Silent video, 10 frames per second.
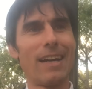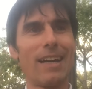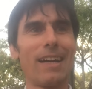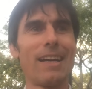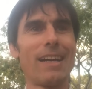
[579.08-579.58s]

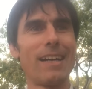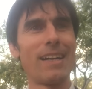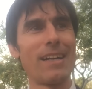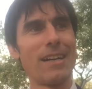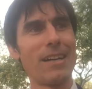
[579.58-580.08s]

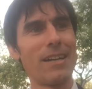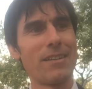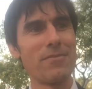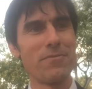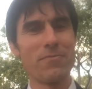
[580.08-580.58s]

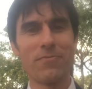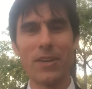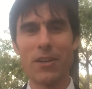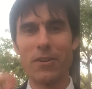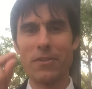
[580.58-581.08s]

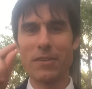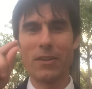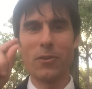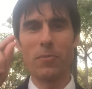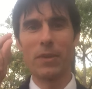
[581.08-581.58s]
Very,
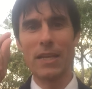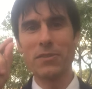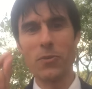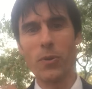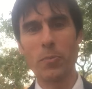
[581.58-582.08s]
you know, less
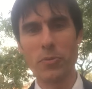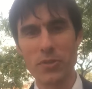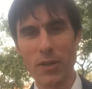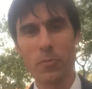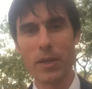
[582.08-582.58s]
than
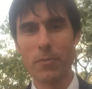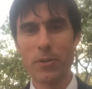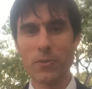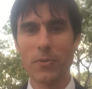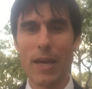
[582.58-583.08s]
1% will be able to
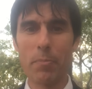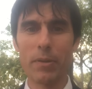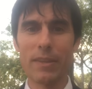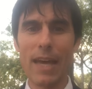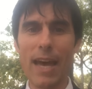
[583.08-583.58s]
do that.
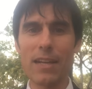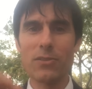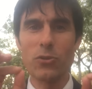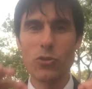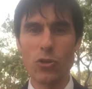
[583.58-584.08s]
But that
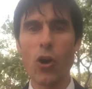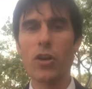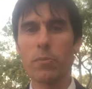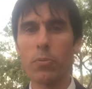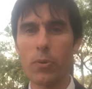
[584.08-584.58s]
is a
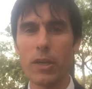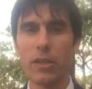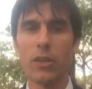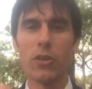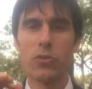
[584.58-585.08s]
starting point
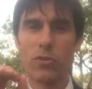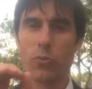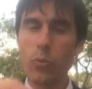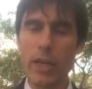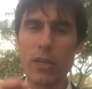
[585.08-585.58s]
to
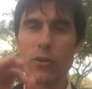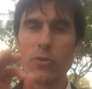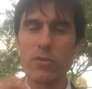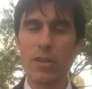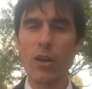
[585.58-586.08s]
wean
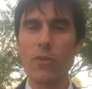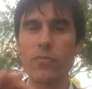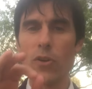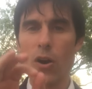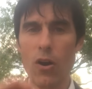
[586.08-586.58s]

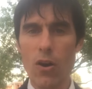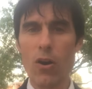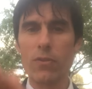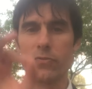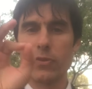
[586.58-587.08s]
yourself
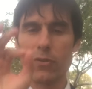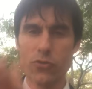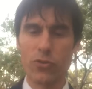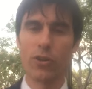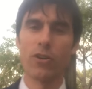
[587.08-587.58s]
off of
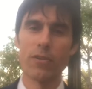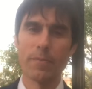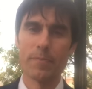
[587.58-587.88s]
sugar.